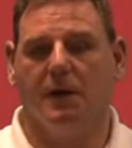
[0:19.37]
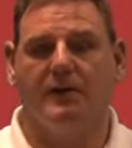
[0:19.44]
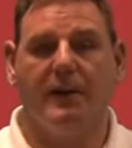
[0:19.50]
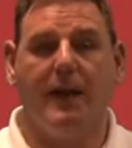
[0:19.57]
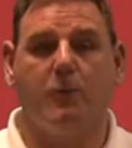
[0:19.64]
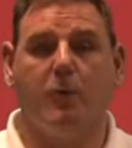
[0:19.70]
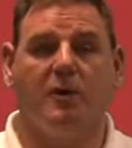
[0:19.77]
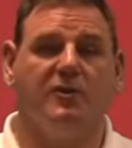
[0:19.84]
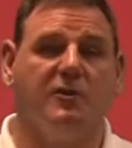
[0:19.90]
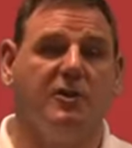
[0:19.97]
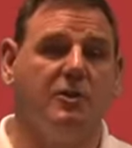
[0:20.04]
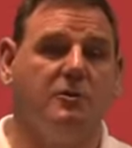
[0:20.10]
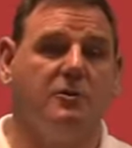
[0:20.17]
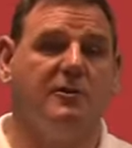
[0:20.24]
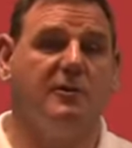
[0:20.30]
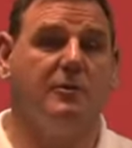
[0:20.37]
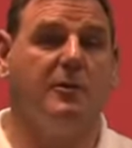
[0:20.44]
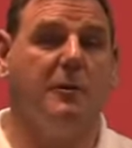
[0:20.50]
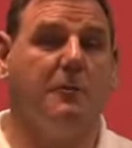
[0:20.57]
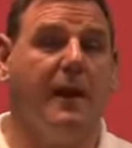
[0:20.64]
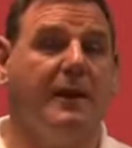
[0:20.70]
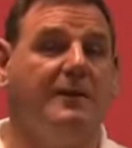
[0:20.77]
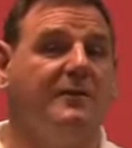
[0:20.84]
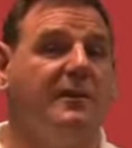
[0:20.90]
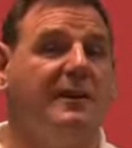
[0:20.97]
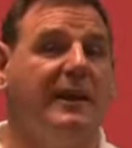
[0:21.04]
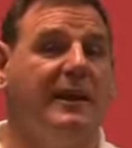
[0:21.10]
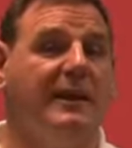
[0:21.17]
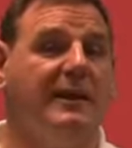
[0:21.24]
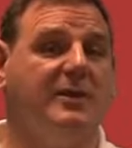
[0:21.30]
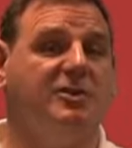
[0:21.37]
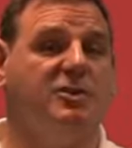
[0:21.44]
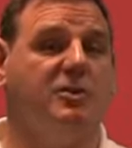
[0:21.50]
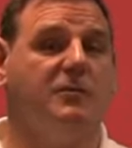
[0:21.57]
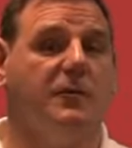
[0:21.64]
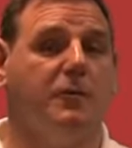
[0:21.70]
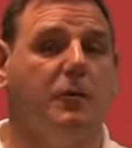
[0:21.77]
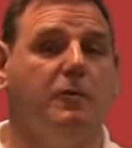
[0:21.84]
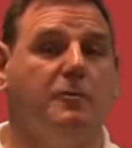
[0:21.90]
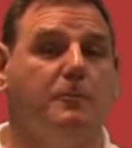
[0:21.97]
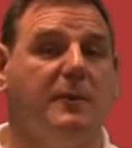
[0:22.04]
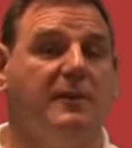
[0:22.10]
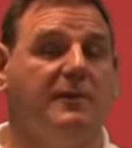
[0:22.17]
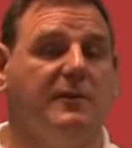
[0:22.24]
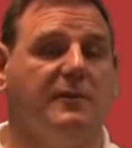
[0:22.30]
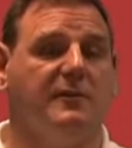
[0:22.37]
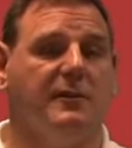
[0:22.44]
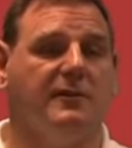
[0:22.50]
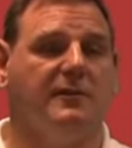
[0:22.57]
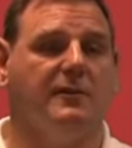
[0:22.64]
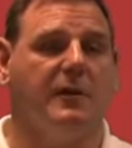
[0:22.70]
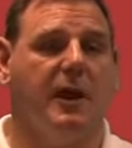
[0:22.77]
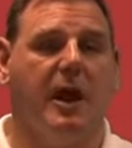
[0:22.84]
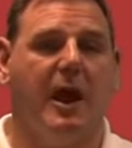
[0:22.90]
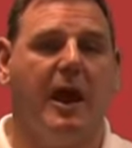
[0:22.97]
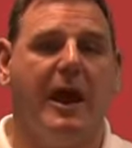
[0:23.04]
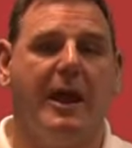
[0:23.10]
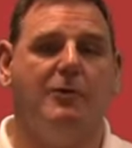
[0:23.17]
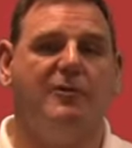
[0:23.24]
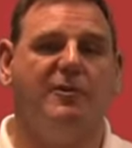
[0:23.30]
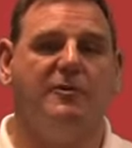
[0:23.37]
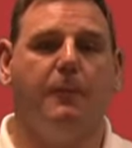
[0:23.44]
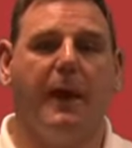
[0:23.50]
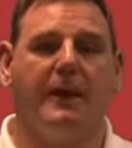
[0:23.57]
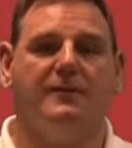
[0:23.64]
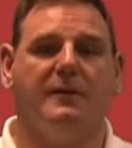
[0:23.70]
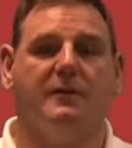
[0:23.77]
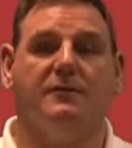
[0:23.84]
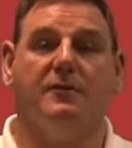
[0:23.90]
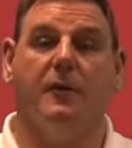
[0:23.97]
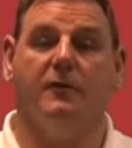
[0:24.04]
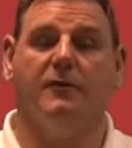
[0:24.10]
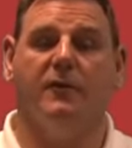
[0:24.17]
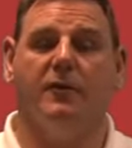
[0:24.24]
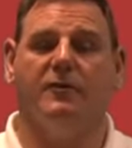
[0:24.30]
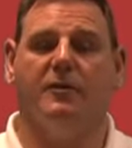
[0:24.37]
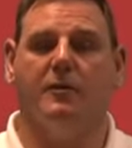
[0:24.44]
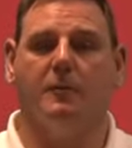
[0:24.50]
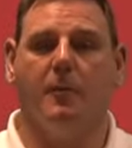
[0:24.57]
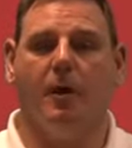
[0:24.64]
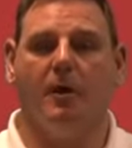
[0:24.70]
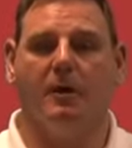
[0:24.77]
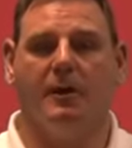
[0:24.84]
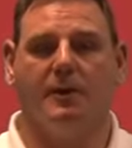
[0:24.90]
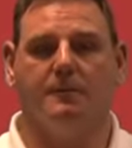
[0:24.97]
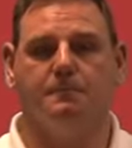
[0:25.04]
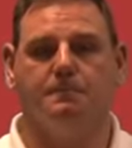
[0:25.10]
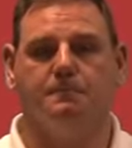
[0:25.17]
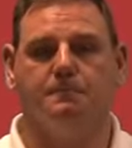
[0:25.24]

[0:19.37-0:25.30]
Network security remains a key issue for all businesses, irrespective of vertical market.